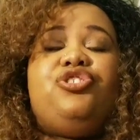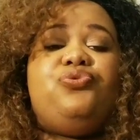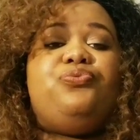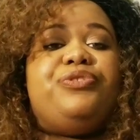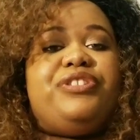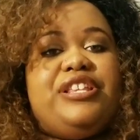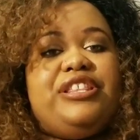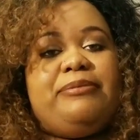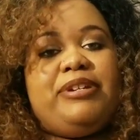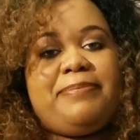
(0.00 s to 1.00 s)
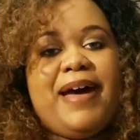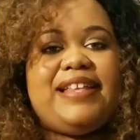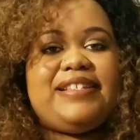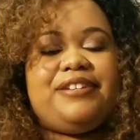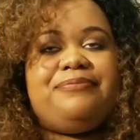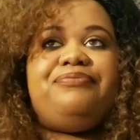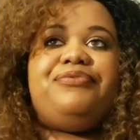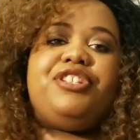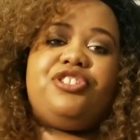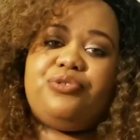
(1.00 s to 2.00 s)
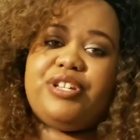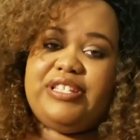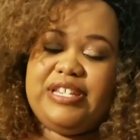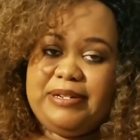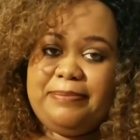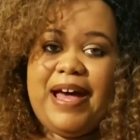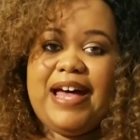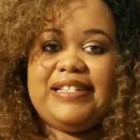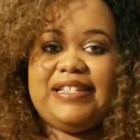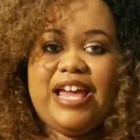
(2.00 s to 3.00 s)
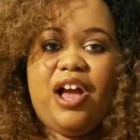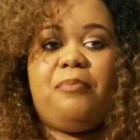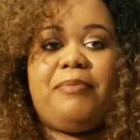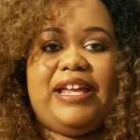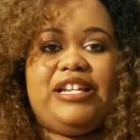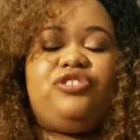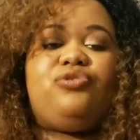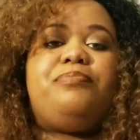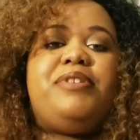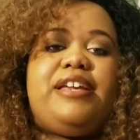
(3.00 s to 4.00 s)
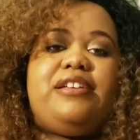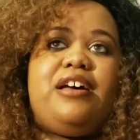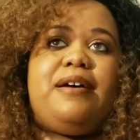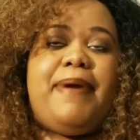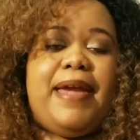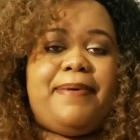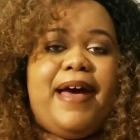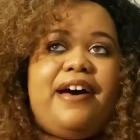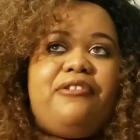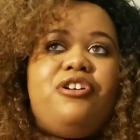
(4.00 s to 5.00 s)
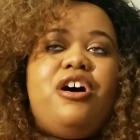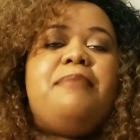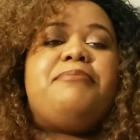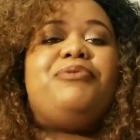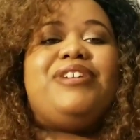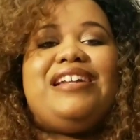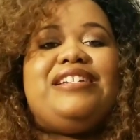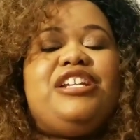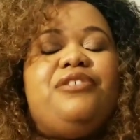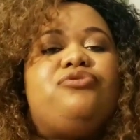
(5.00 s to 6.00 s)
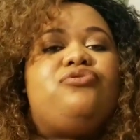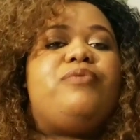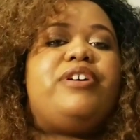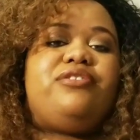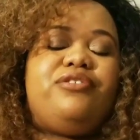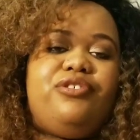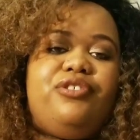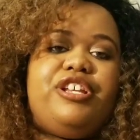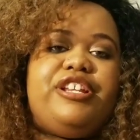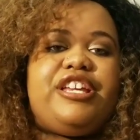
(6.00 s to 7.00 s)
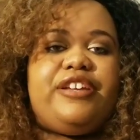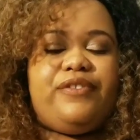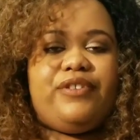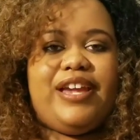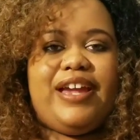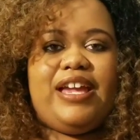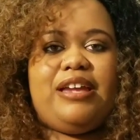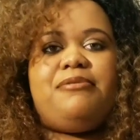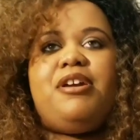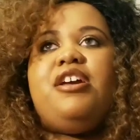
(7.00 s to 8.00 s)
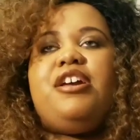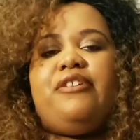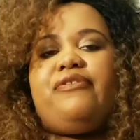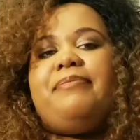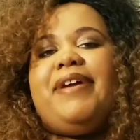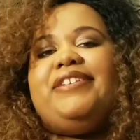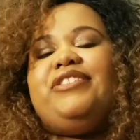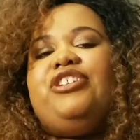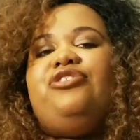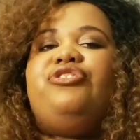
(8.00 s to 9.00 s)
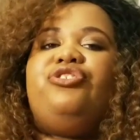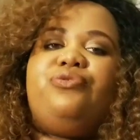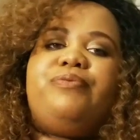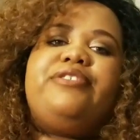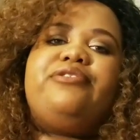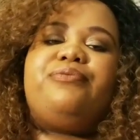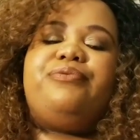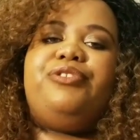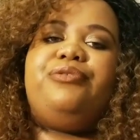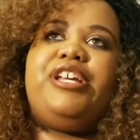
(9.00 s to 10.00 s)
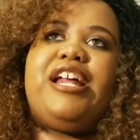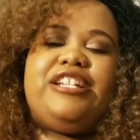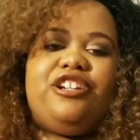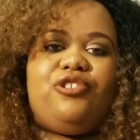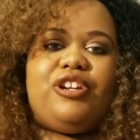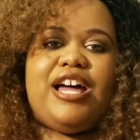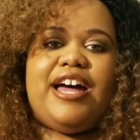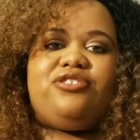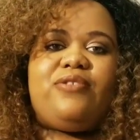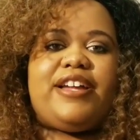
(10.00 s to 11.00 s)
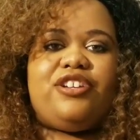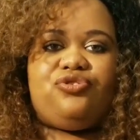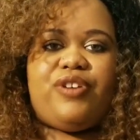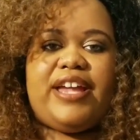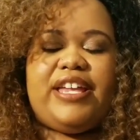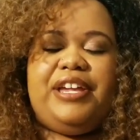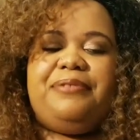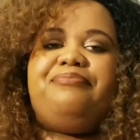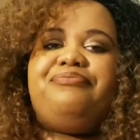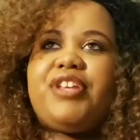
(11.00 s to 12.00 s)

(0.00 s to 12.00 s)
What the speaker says: you will send them a deposit. You can send deposits now mainly through PayPal, but when I did it, it was through Western Union. They give you a name, information, you send through Western Union. I did it online so I can track it.